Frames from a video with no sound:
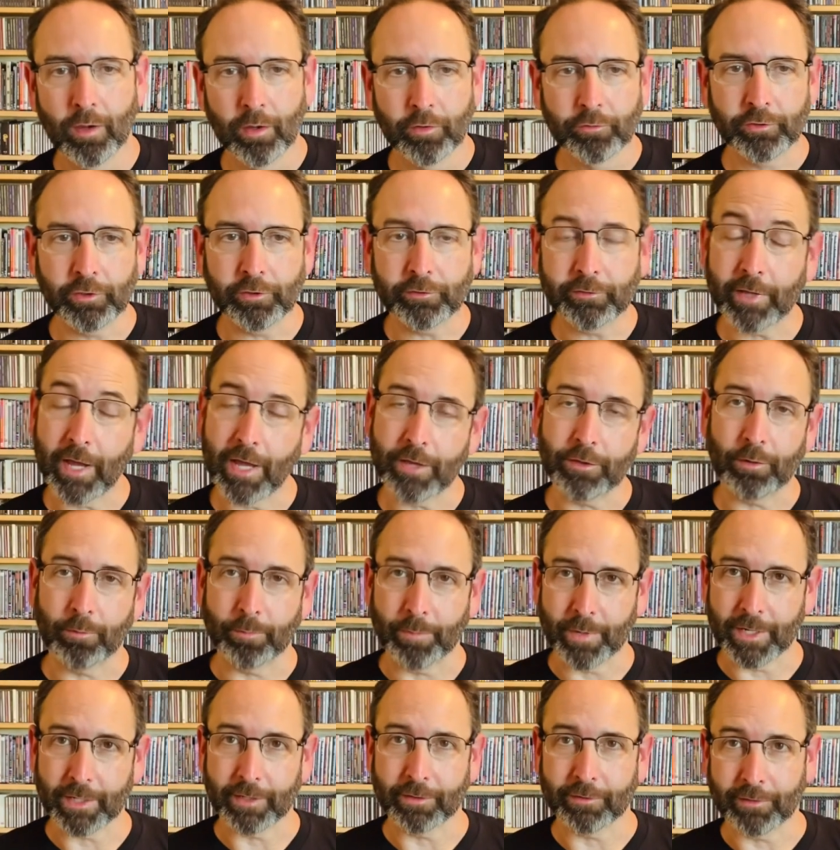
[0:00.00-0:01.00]
Just had their
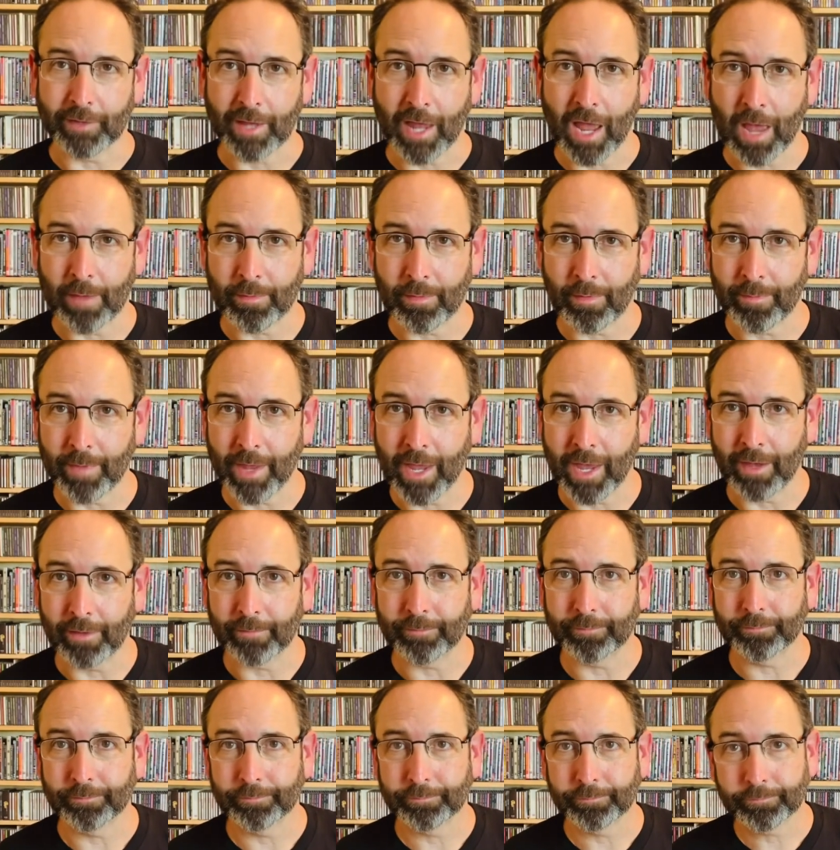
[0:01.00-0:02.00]
biggest album out,
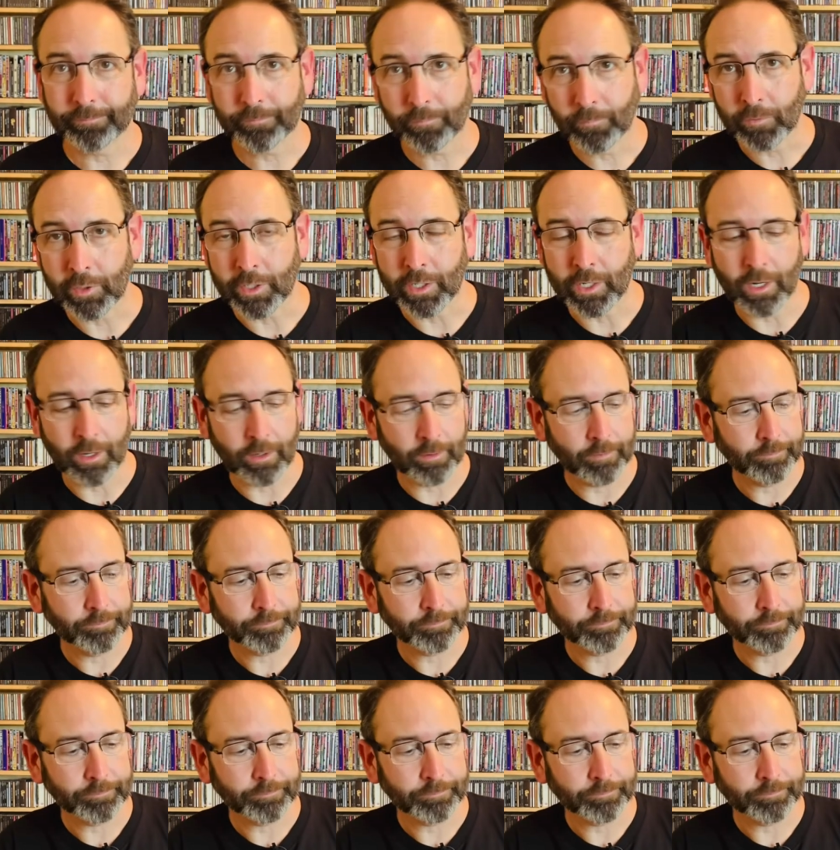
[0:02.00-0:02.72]
you know,